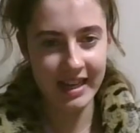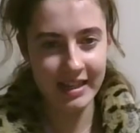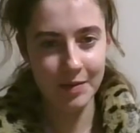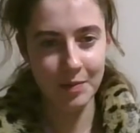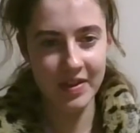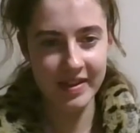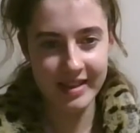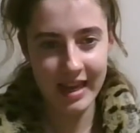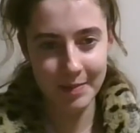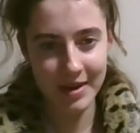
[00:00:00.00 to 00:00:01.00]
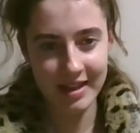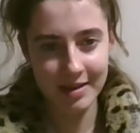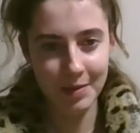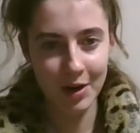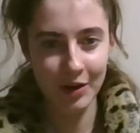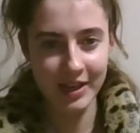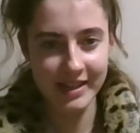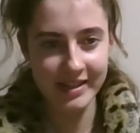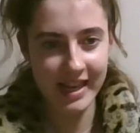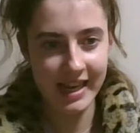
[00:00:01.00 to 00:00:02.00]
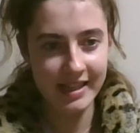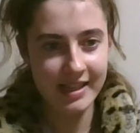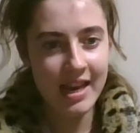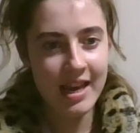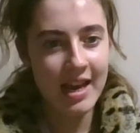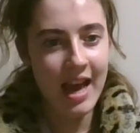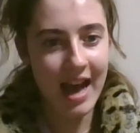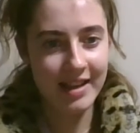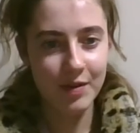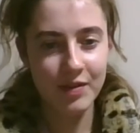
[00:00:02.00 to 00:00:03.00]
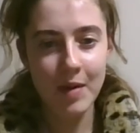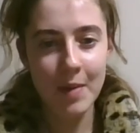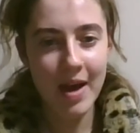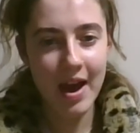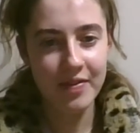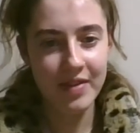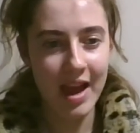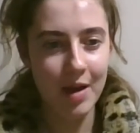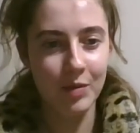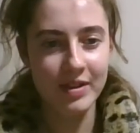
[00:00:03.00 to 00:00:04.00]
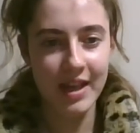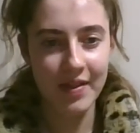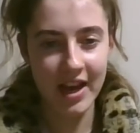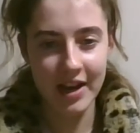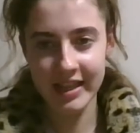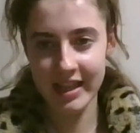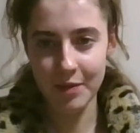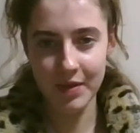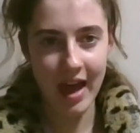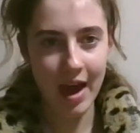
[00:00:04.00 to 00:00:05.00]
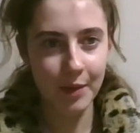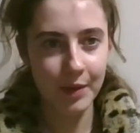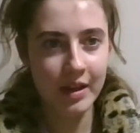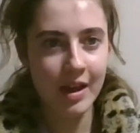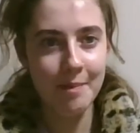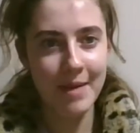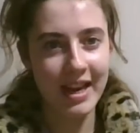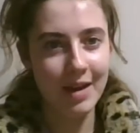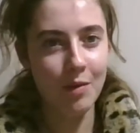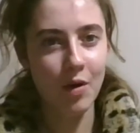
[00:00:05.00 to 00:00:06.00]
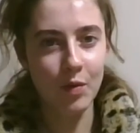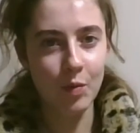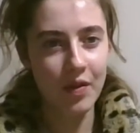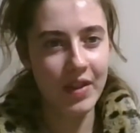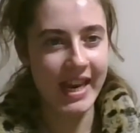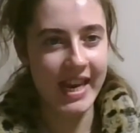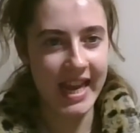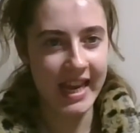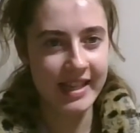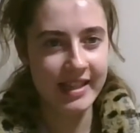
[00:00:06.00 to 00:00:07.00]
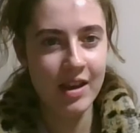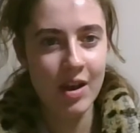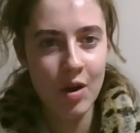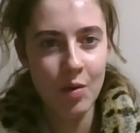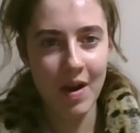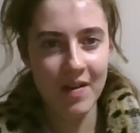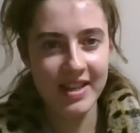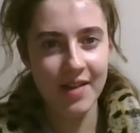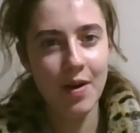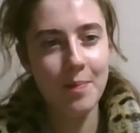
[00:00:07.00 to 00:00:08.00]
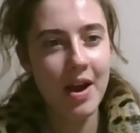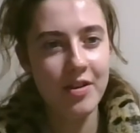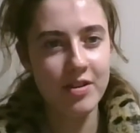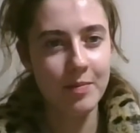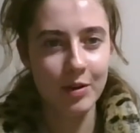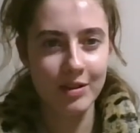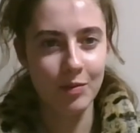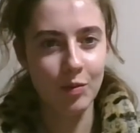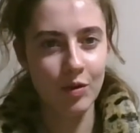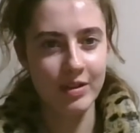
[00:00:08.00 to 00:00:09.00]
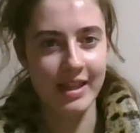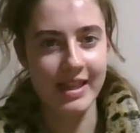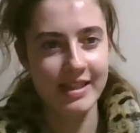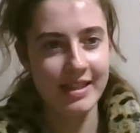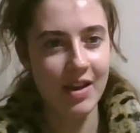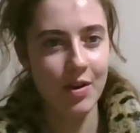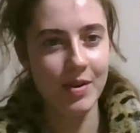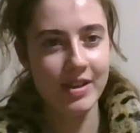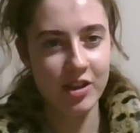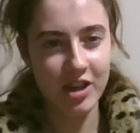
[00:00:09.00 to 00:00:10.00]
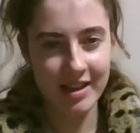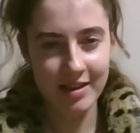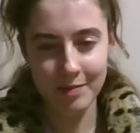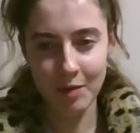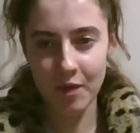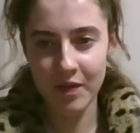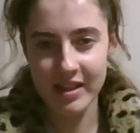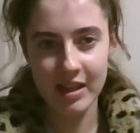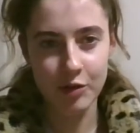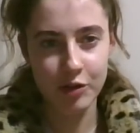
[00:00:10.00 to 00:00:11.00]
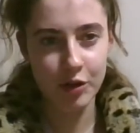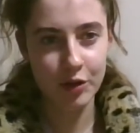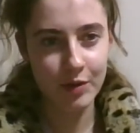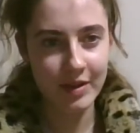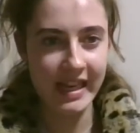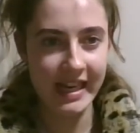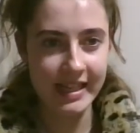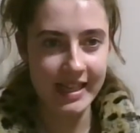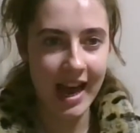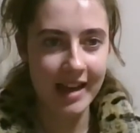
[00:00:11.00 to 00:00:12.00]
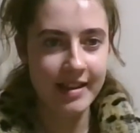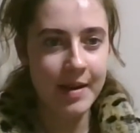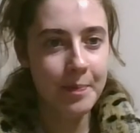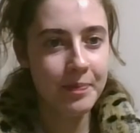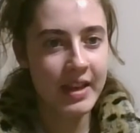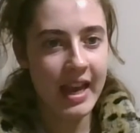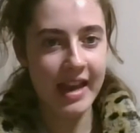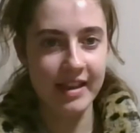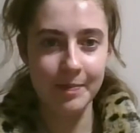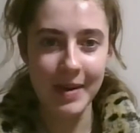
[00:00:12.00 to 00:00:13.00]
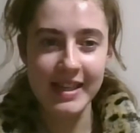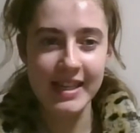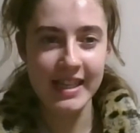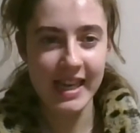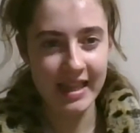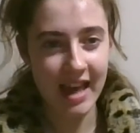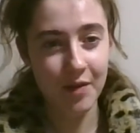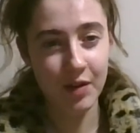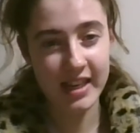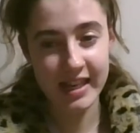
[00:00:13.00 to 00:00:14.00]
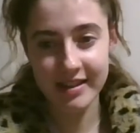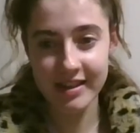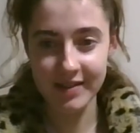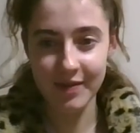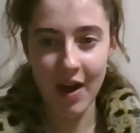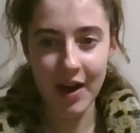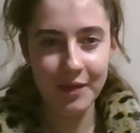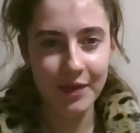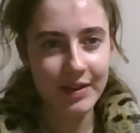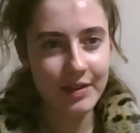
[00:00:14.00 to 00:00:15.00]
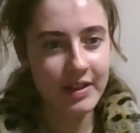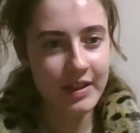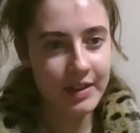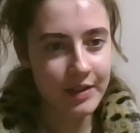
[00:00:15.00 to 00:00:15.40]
suggest it links in with esteem needs and belongingness needs, as it was for my birthday and was something I could live without, making it more of a want than a need. Whereas if I purchase a bottle of water, this theory would suggest it's more physiological needs, as it's a basic need that everyone needs to survive.